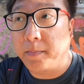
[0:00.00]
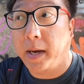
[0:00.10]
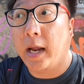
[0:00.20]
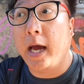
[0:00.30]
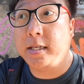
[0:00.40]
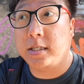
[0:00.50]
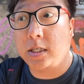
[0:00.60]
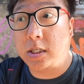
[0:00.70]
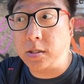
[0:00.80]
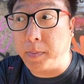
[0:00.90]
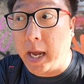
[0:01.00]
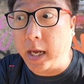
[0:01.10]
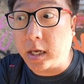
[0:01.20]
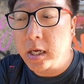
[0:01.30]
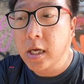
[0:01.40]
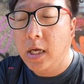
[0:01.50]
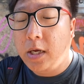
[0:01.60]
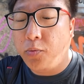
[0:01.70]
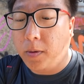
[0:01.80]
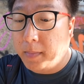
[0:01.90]
But I suspect
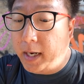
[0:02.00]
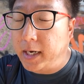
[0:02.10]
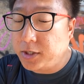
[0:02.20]
we might